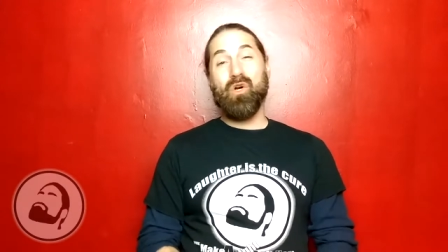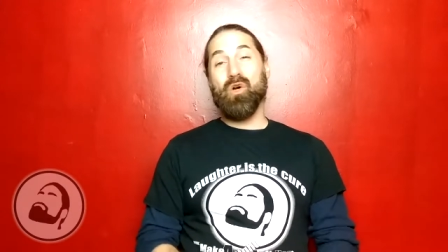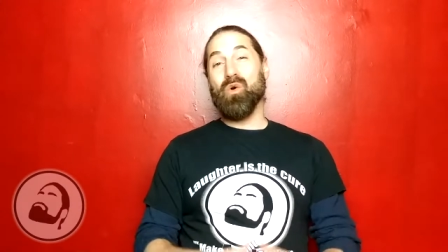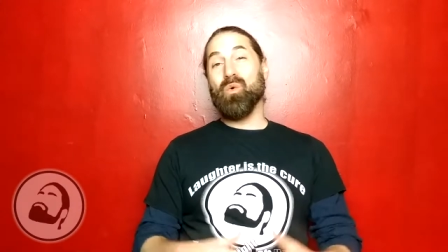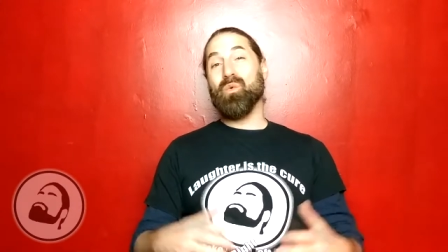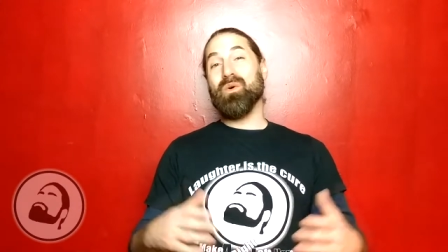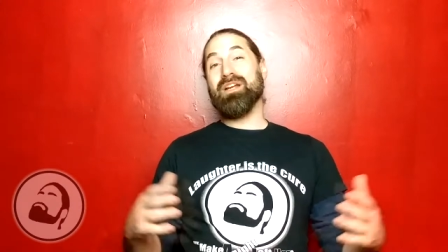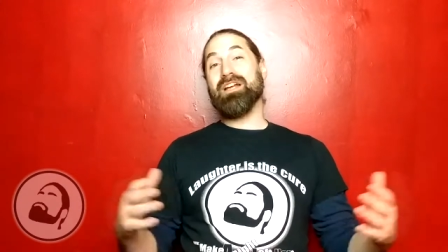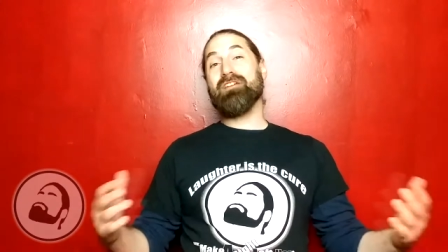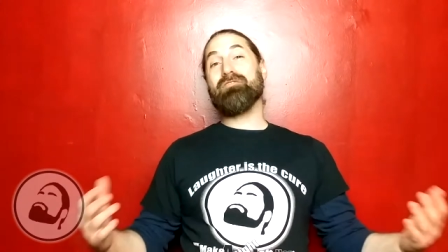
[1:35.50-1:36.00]
or
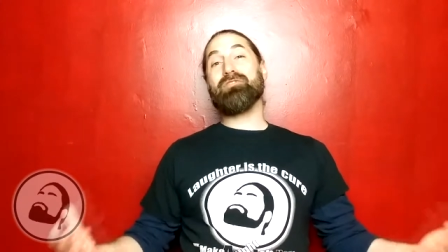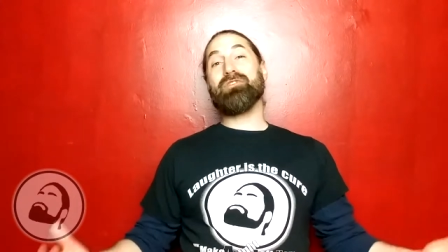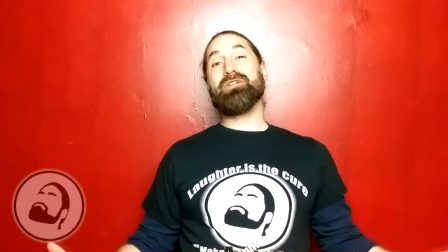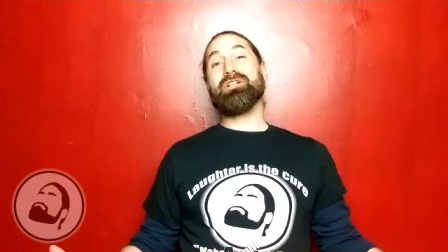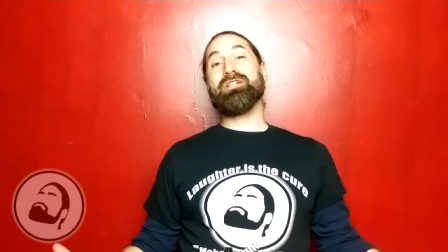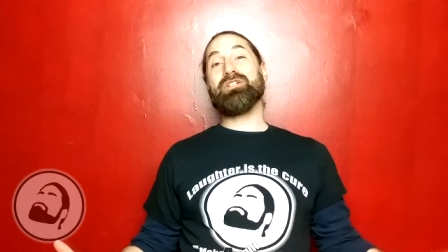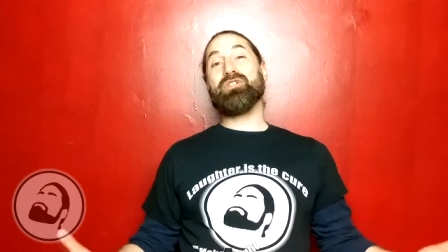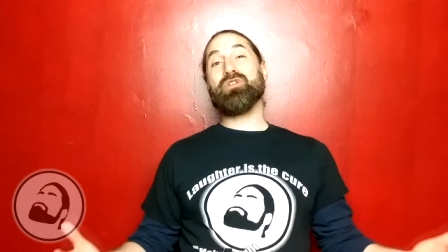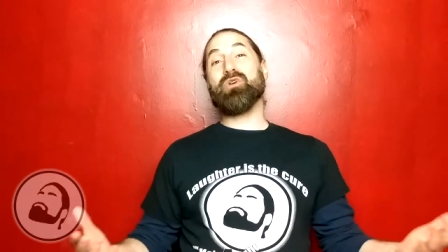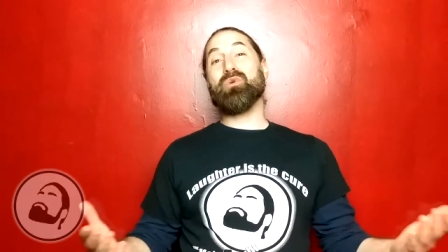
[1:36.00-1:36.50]
whatever it
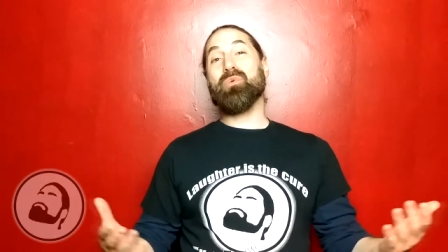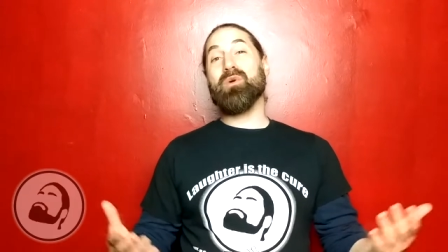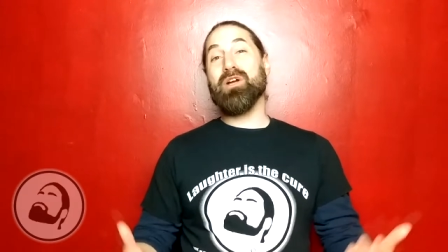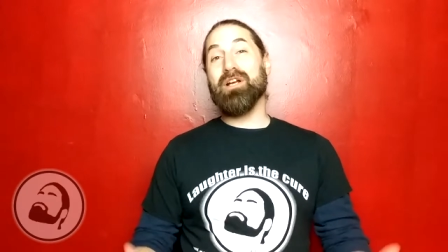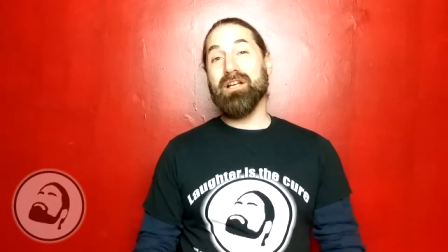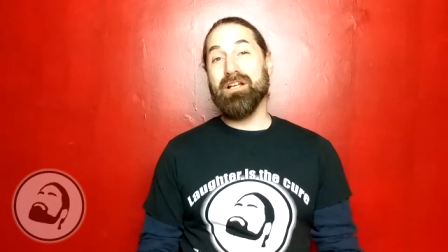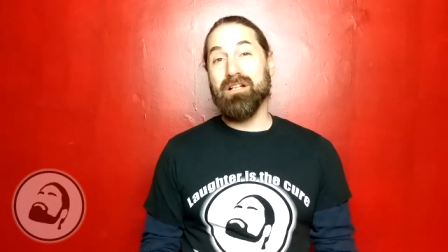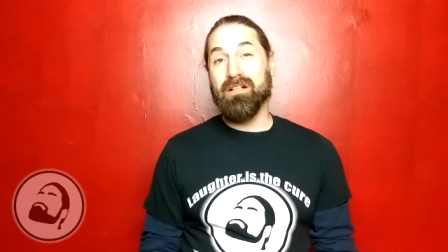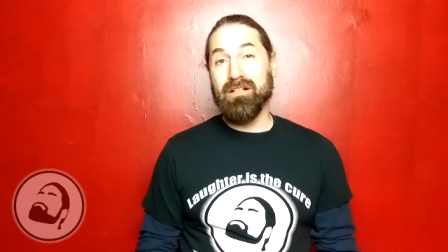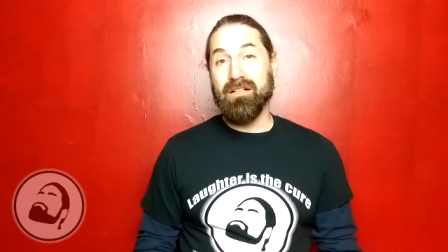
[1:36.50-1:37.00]
is you're
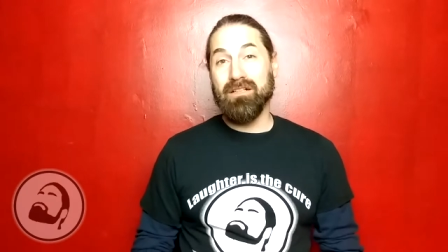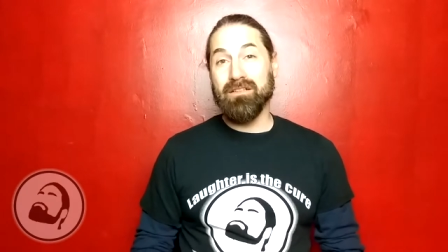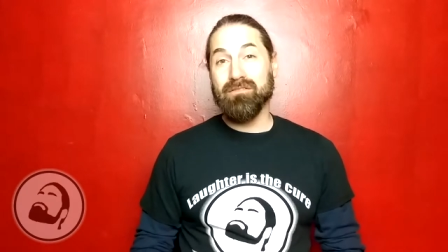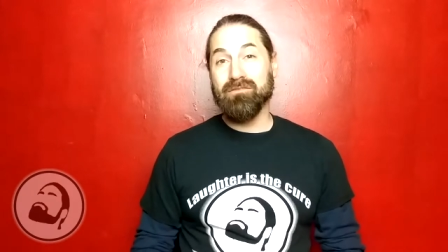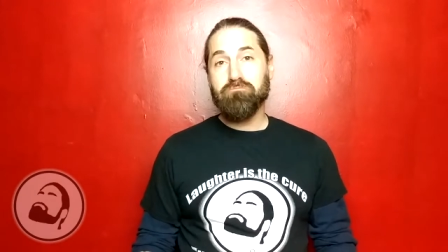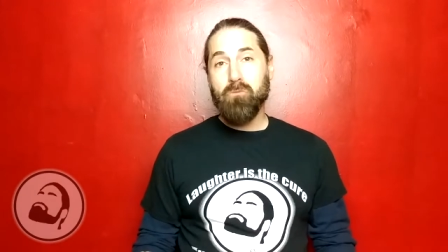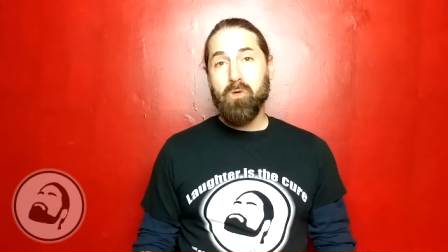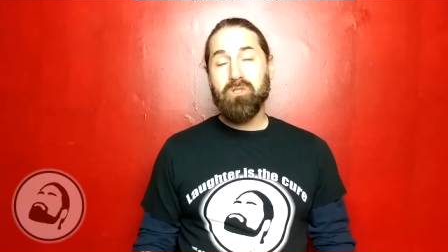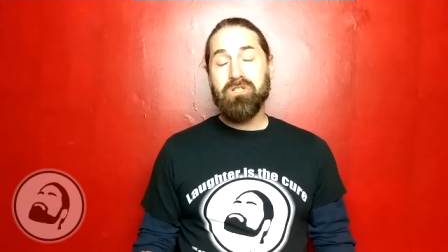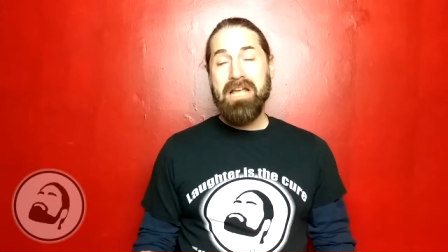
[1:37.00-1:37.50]
working on
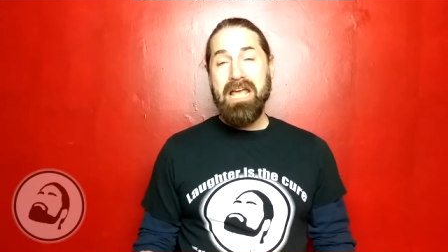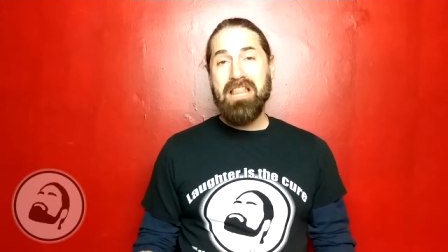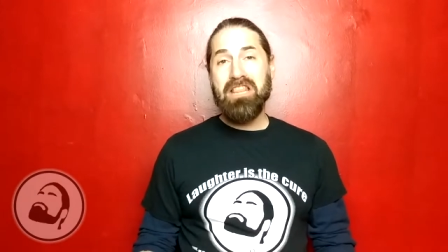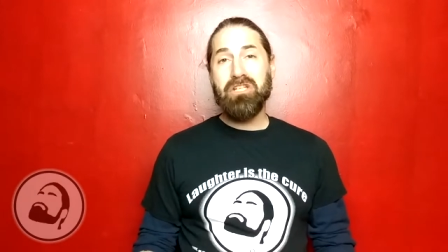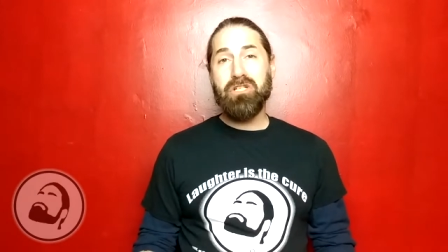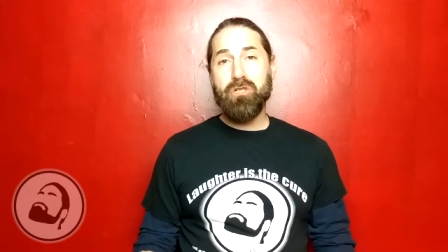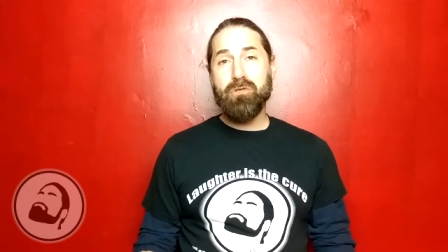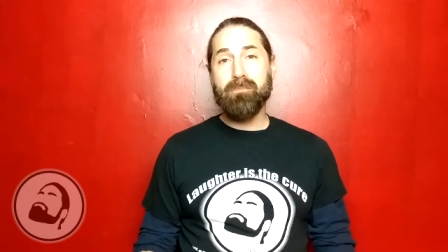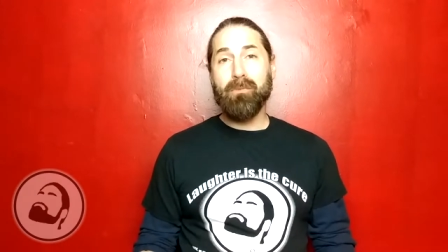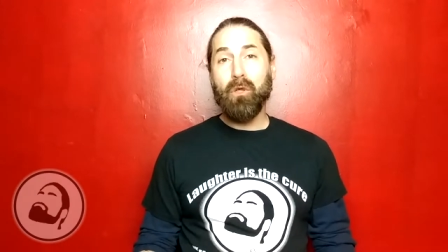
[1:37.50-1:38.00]
more
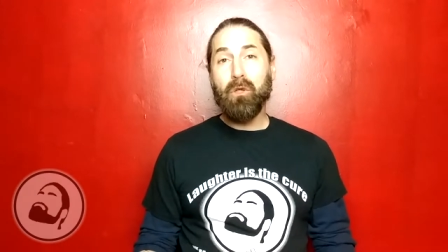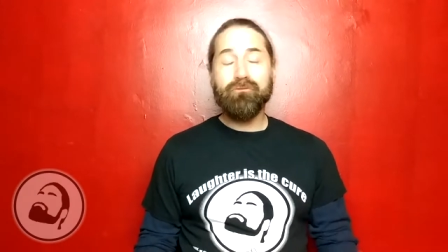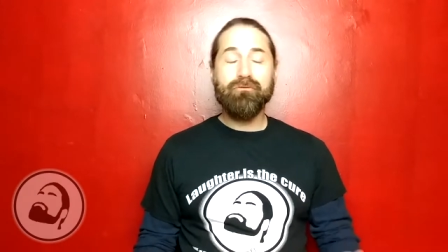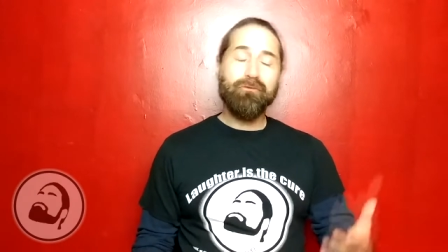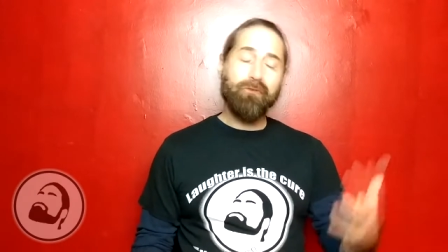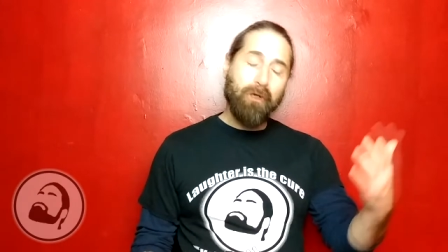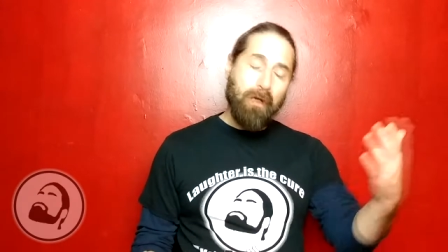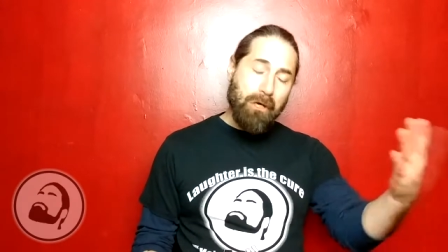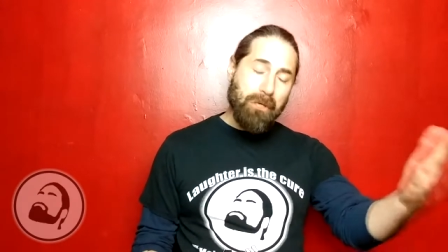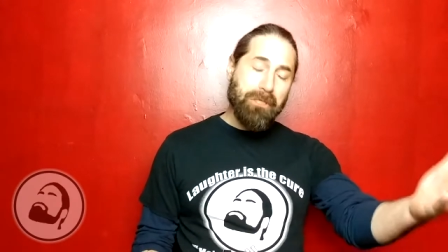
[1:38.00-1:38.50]
tangible
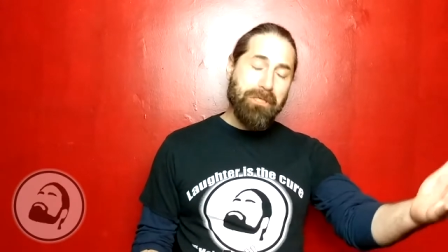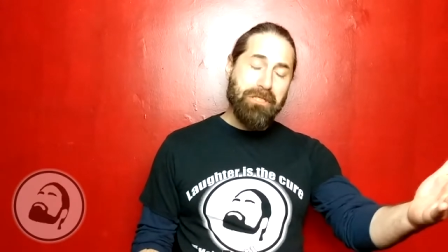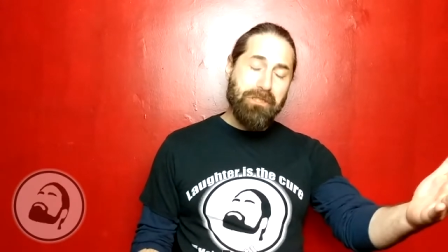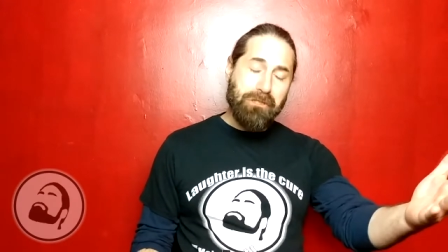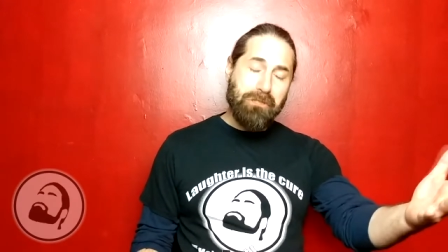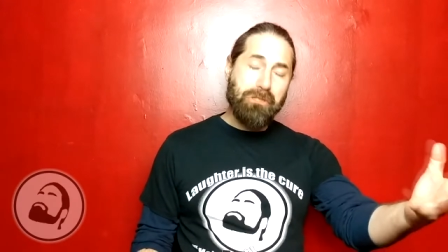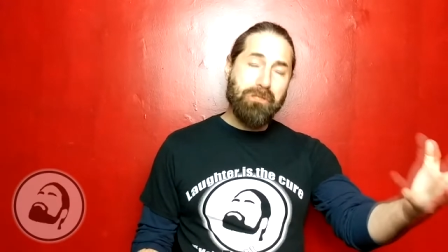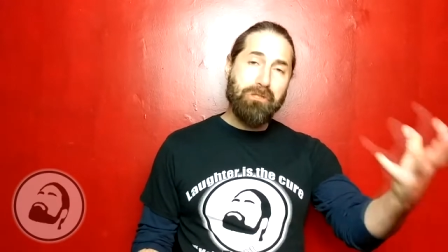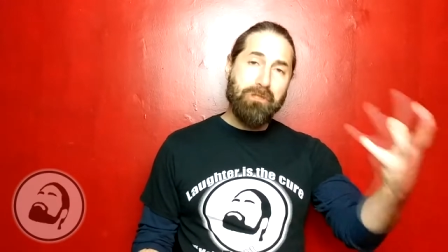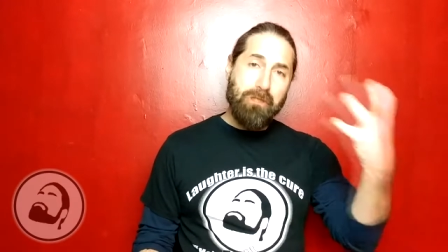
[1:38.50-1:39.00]
for
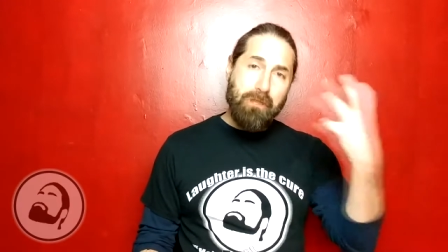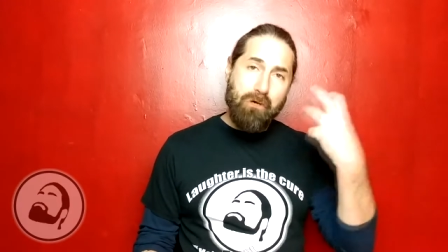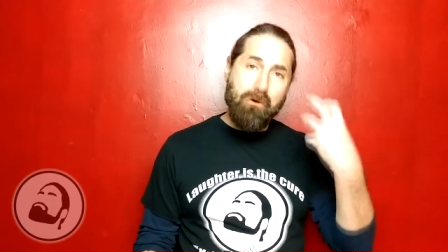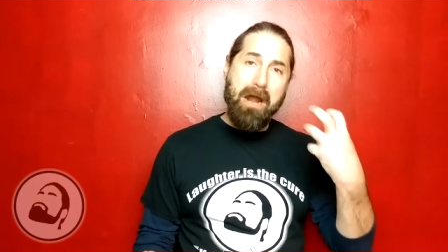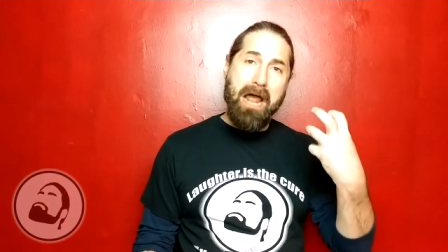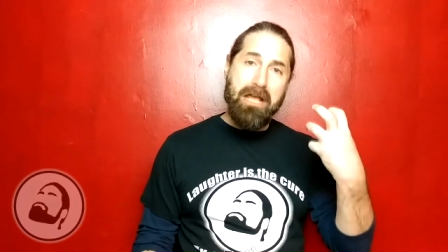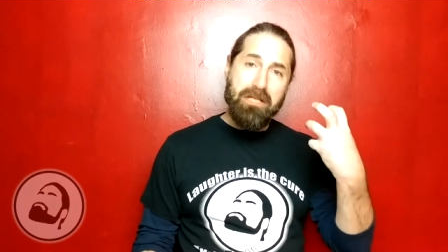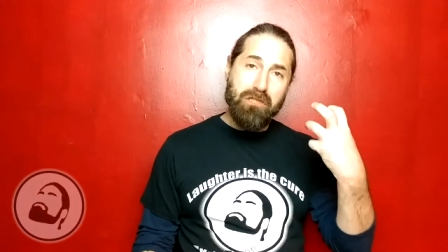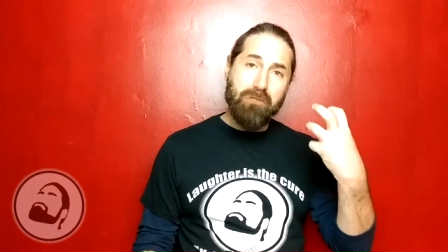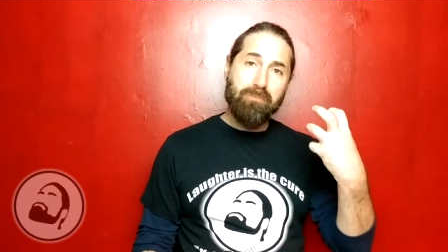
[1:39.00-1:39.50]
audiences to
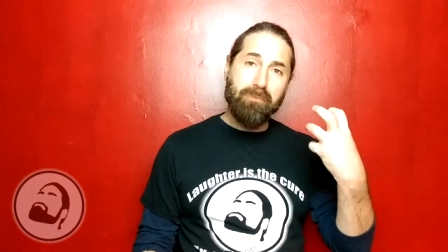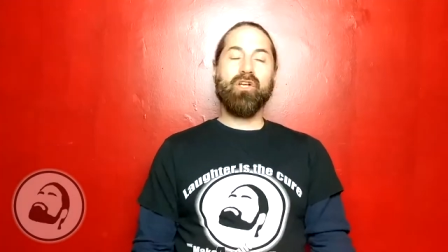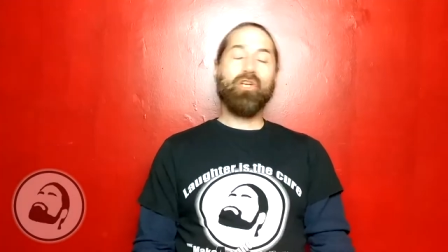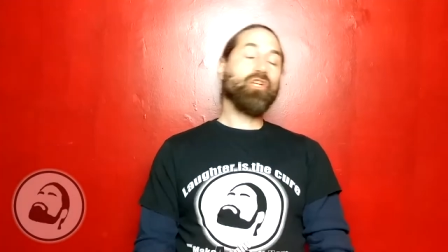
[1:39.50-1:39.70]
grasp.